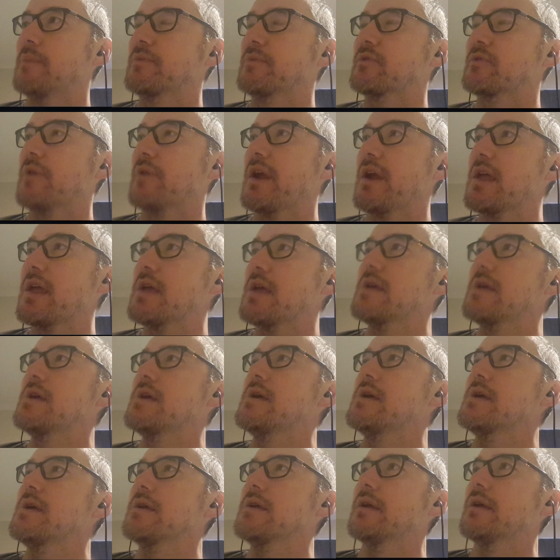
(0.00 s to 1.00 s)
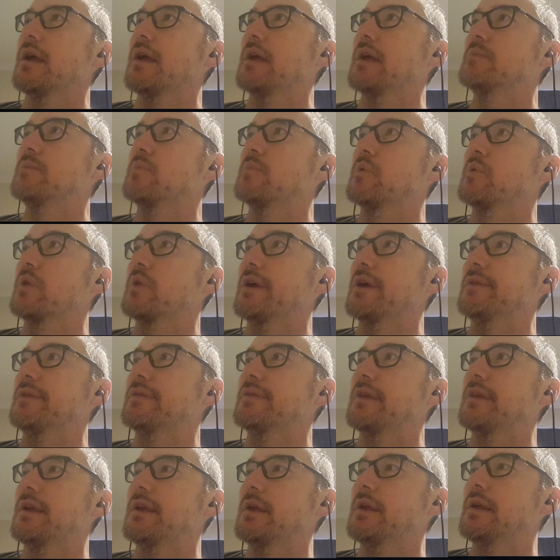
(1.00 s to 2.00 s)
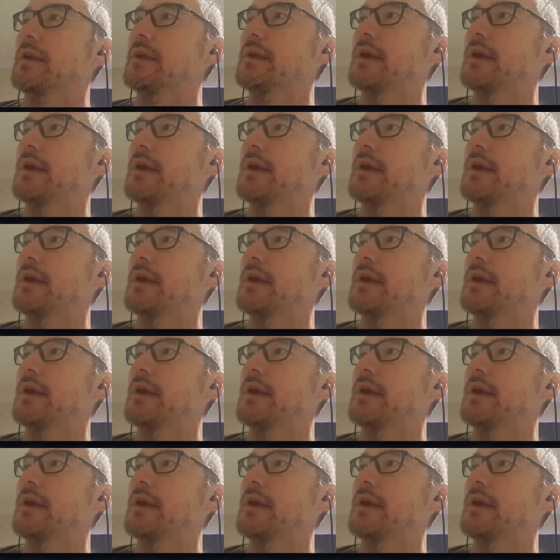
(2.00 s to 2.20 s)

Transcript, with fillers: three and we'll let the